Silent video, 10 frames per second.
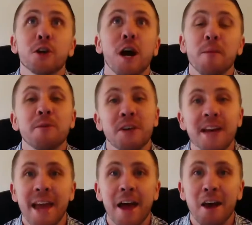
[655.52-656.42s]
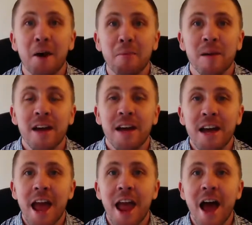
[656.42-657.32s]
up, you can get up.
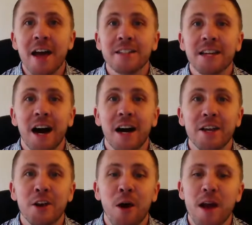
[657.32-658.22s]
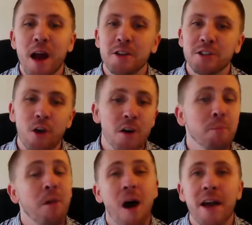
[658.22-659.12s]
And, you know, I started
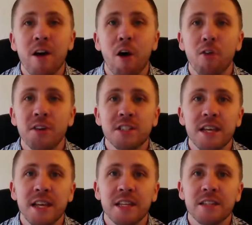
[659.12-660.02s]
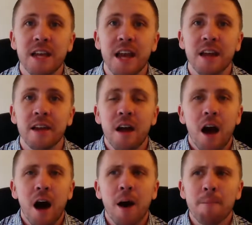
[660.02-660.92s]
applying all these things, and,
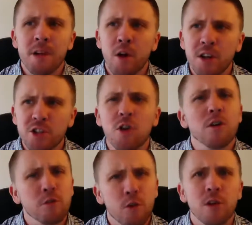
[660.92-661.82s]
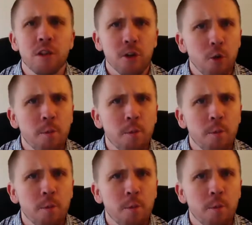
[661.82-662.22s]
you know, I struggled for a little